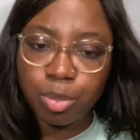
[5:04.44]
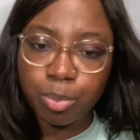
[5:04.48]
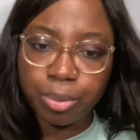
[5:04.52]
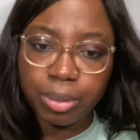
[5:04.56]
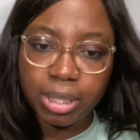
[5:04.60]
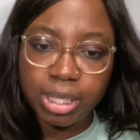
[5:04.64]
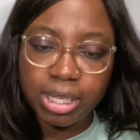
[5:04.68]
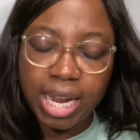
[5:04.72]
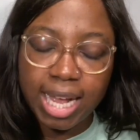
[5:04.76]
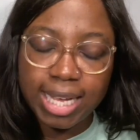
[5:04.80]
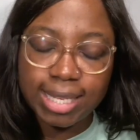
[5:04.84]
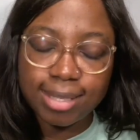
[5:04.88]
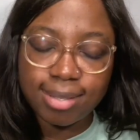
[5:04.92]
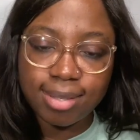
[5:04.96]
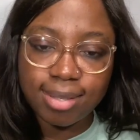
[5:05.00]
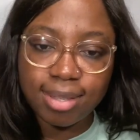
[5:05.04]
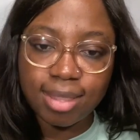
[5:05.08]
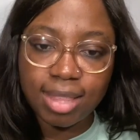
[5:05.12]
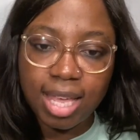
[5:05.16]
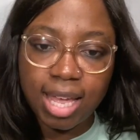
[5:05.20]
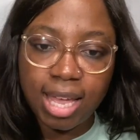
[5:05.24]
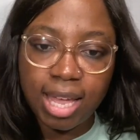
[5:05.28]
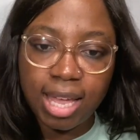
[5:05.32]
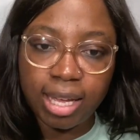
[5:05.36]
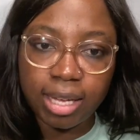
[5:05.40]
really nice
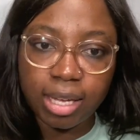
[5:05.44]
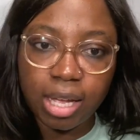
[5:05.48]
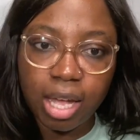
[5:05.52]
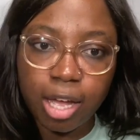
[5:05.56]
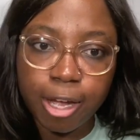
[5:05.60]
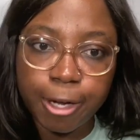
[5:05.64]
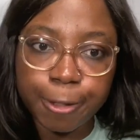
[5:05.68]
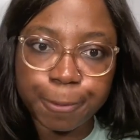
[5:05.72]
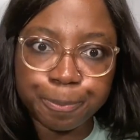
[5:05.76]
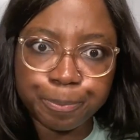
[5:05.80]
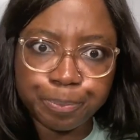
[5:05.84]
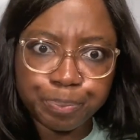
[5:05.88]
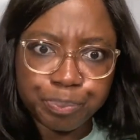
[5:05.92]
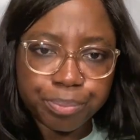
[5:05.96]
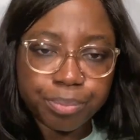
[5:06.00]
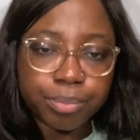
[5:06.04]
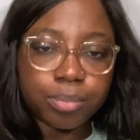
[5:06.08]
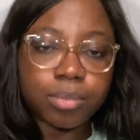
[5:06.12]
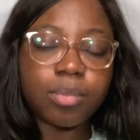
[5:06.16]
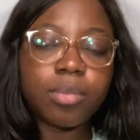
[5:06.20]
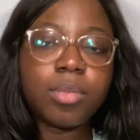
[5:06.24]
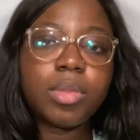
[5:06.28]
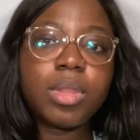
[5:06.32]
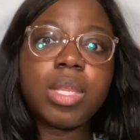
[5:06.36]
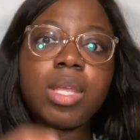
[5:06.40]
thing.
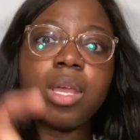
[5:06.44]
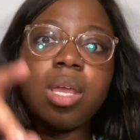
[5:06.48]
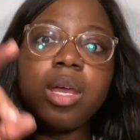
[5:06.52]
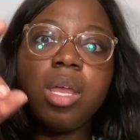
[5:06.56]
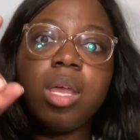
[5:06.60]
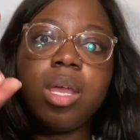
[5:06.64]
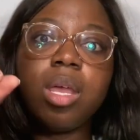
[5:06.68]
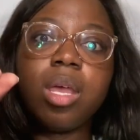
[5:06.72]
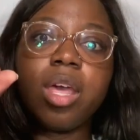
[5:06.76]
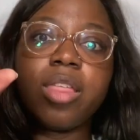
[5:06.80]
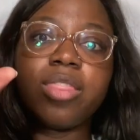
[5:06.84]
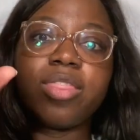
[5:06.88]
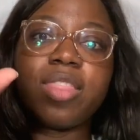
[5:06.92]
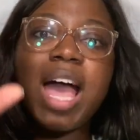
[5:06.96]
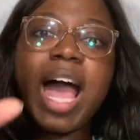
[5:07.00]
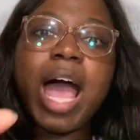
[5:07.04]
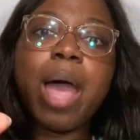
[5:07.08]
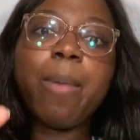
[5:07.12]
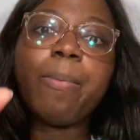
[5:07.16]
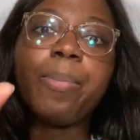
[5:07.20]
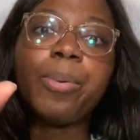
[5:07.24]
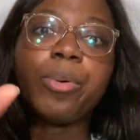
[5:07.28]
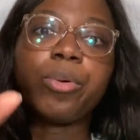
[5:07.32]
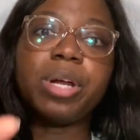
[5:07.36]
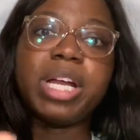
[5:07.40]

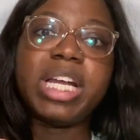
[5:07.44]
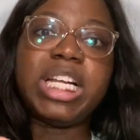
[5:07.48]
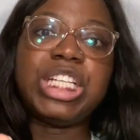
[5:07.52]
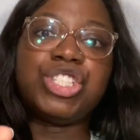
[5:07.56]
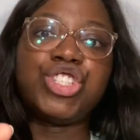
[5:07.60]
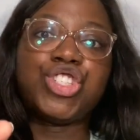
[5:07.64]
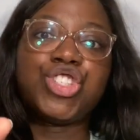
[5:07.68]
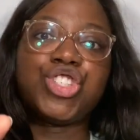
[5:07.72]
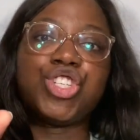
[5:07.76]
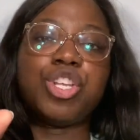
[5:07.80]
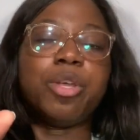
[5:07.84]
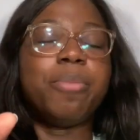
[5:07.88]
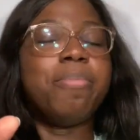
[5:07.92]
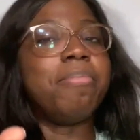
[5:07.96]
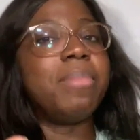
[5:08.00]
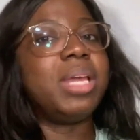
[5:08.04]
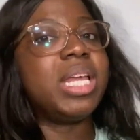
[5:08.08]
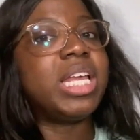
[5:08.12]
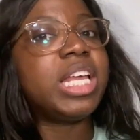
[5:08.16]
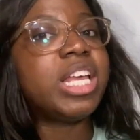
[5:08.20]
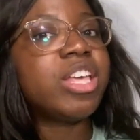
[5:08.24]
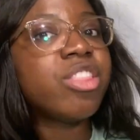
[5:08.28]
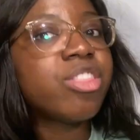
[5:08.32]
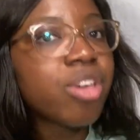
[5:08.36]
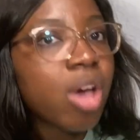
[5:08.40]
That bridge to
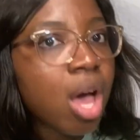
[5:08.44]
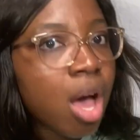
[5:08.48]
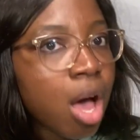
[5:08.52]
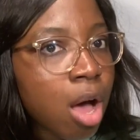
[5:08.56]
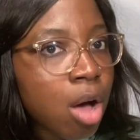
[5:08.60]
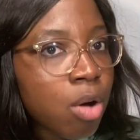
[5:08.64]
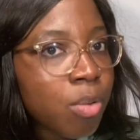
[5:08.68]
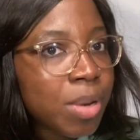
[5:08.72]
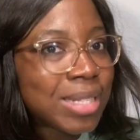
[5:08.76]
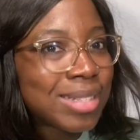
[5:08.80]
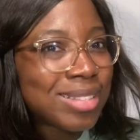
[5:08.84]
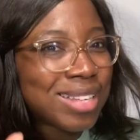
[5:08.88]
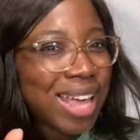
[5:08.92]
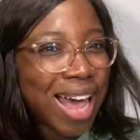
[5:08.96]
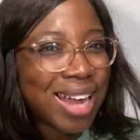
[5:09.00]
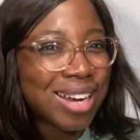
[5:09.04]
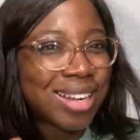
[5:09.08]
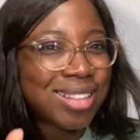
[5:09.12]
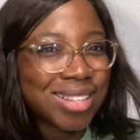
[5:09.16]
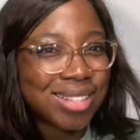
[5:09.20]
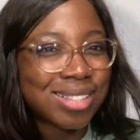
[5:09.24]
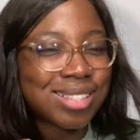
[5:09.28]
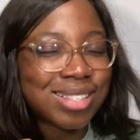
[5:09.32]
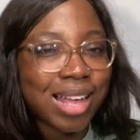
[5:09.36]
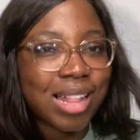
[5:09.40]
me though is kind
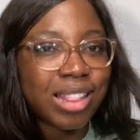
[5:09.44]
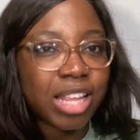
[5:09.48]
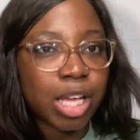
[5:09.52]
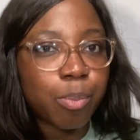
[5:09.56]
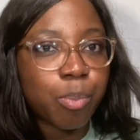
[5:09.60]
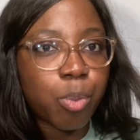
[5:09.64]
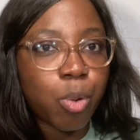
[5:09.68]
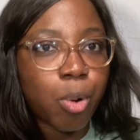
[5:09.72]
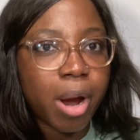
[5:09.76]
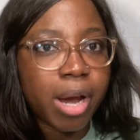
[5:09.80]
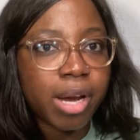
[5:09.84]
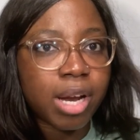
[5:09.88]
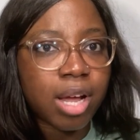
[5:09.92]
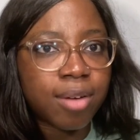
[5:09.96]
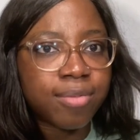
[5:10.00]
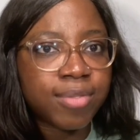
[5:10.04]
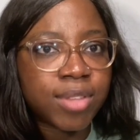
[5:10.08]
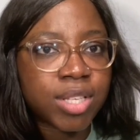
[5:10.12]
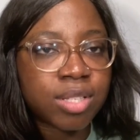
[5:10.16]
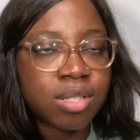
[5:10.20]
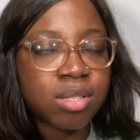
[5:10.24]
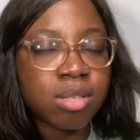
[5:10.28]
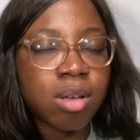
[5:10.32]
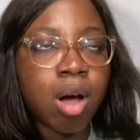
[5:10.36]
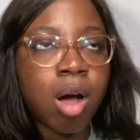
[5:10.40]
of the selling point of
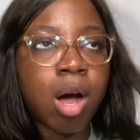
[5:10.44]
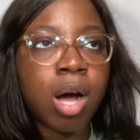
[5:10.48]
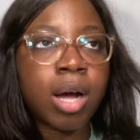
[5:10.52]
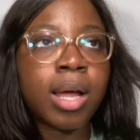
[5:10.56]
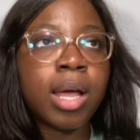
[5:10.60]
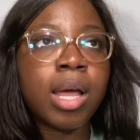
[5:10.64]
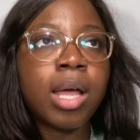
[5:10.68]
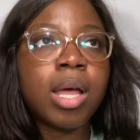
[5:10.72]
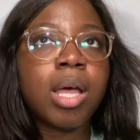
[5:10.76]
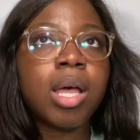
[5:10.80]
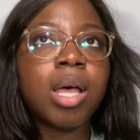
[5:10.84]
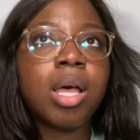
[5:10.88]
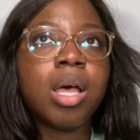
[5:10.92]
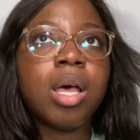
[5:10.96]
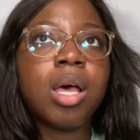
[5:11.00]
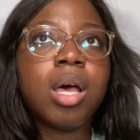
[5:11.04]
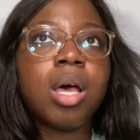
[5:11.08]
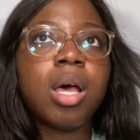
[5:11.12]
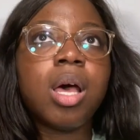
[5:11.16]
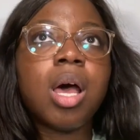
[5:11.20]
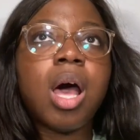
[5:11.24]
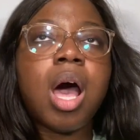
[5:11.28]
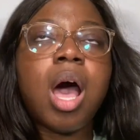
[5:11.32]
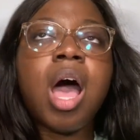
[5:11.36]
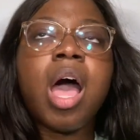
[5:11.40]
the song.
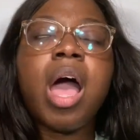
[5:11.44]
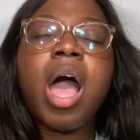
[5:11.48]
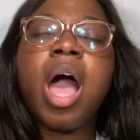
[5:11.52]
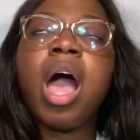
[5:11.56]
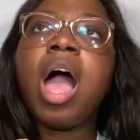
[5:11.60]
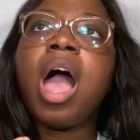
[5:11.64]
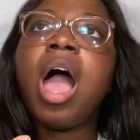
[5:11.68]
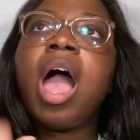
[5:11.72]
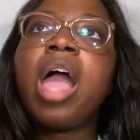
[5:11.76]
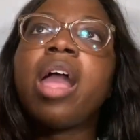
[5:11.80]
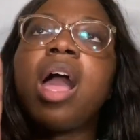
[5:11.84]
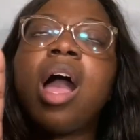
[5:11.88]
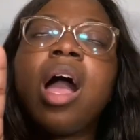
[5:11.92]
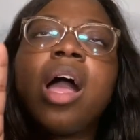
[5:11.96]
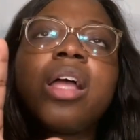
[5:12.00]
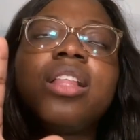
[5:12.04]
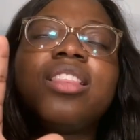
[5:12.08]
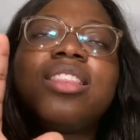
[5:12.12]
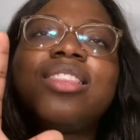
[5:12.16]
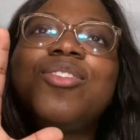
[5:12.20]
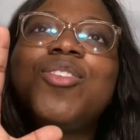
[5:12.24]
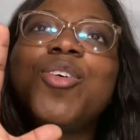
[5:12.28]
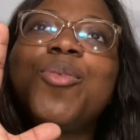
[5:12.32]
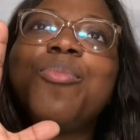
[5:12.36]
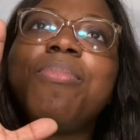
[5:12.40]

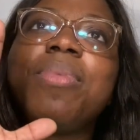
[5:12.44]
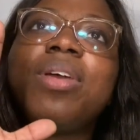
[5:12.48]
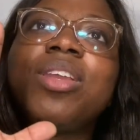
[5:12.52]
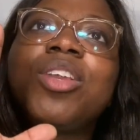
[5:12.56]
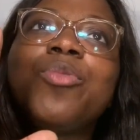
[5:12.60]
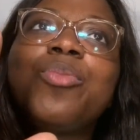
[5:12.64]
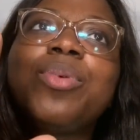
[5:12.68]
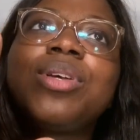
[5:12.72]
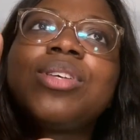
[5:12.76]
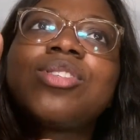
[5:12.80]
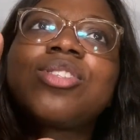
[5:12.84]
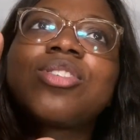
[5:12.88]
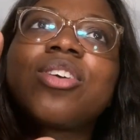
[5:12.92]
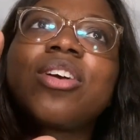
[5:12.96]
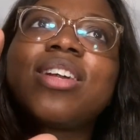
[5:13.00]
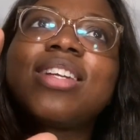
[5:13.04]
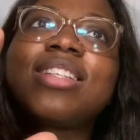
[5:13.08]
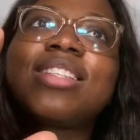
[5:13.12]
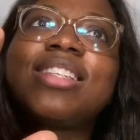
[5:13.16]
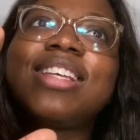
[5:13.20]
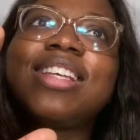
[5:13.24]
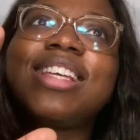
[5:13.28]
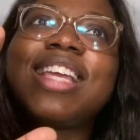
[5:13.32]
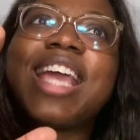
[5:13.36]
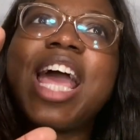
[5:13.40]
The minute we started
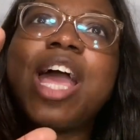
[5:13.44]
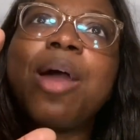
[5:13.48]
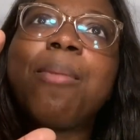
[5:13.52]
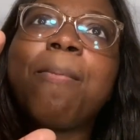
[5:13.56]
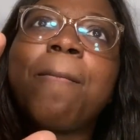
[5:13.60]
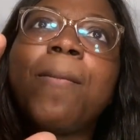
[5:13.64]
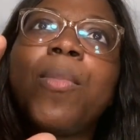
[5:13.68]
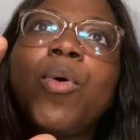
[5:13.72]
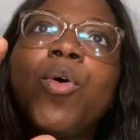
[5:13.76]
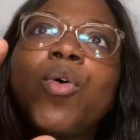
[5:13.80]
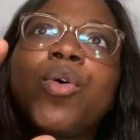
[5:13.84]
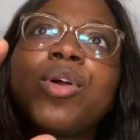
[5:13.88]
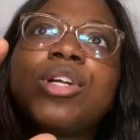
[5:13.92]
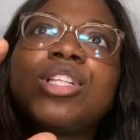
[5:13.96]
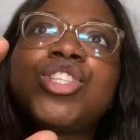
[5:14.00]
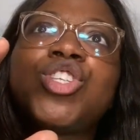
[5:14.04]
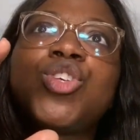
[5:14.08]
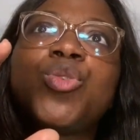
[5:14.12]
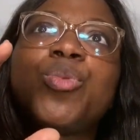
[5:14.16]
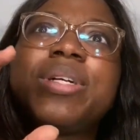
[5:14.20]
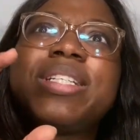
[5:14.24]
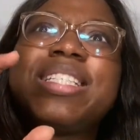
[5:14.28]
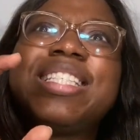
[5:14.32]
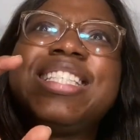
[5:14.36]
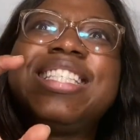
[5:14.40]
to get more
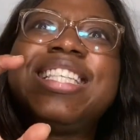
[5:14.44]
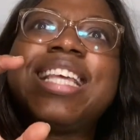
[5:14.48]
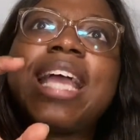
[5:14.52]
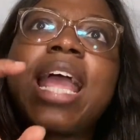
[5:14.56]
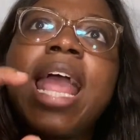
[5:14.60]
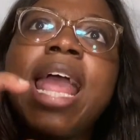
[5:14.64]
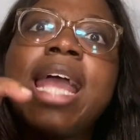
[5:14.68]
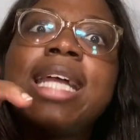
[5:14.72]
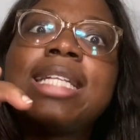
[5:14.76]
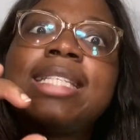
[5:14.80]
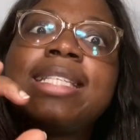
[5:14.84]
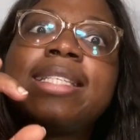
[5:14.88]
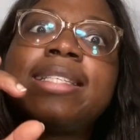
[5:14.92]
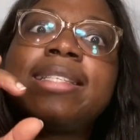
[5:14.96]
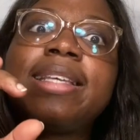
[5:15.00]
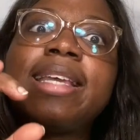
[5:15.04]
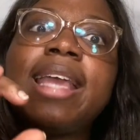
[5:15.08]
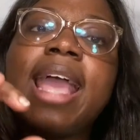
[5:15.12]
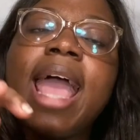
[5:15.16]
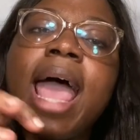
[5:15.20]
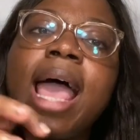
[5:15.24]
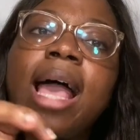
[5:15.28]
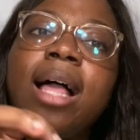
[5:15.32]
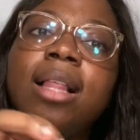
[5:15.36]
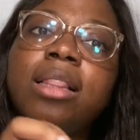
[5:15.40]
into a
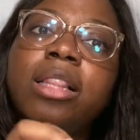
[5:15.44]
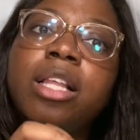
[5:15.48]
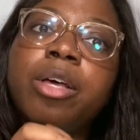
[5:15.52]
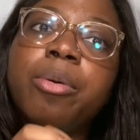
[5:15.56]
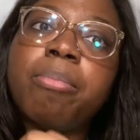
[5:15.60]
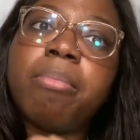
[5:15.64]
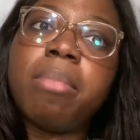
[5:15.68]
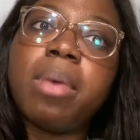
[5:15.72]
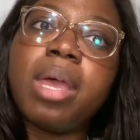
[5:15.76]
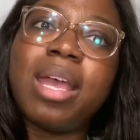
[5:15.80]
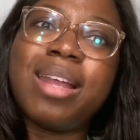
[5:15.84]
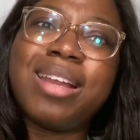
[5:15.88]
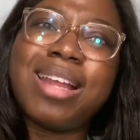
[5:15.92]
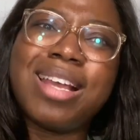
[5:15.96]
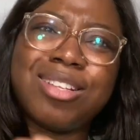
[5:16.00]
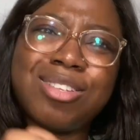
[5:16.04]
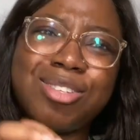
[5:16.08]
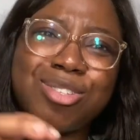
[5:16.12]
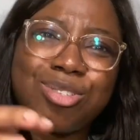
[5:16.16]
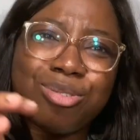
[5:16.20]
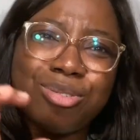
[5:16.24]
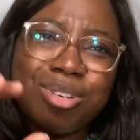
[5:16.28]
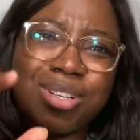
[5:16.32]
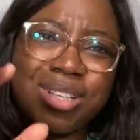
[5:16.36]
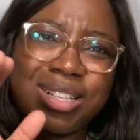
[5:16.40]
dancey element and
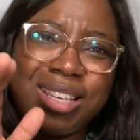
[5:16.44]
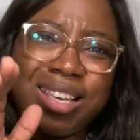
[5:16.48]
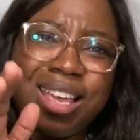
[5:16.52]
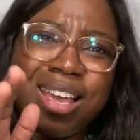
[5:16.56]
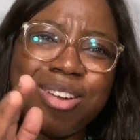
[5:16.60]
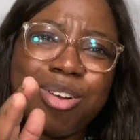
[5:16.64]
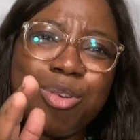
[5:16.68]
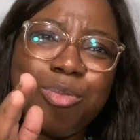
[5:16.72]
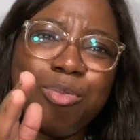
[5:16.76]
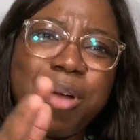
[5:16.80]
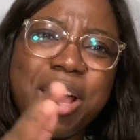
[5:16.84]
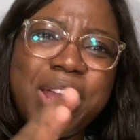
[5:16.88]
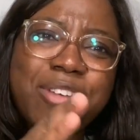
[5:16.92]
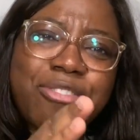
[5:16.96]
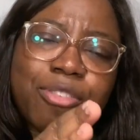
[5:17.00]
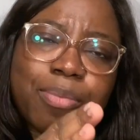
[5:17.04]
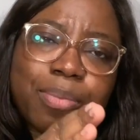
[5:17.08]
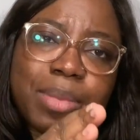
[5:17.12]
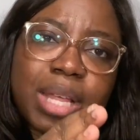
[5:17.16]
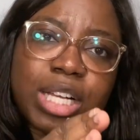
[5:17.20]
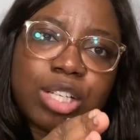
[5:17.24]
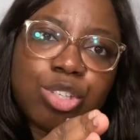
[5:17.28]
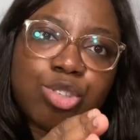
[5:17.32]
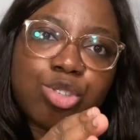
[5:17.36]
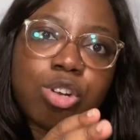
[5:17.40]
sort of get away from
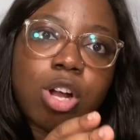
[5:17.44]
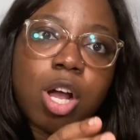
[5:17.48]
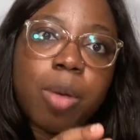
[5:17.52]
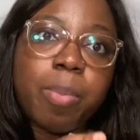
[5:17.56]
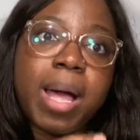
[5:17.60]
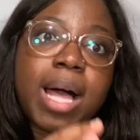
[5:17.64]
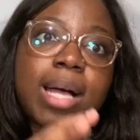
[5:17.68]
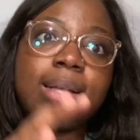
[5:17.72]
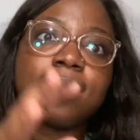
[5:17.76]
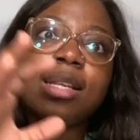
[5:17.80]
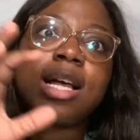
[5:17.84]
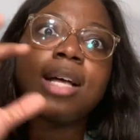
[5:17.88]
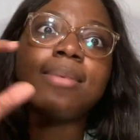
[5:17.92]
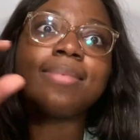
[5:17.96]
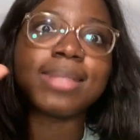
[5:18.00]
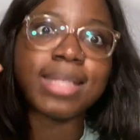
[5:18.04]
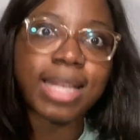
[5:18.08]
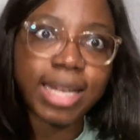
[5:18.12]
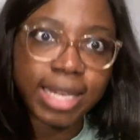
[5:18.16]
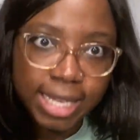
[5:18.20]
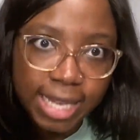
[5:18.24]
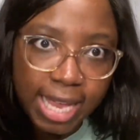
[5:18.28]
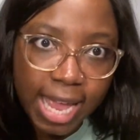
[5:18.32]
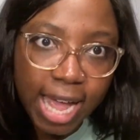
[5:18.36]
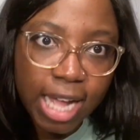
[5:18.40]
that trap house, I was
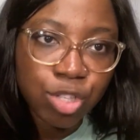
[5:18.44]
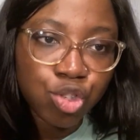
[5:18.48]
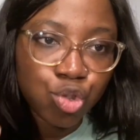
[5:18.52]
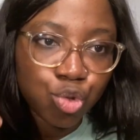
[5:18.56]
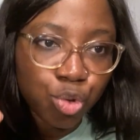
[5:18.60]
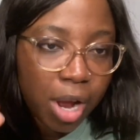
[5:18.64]
like, yeah,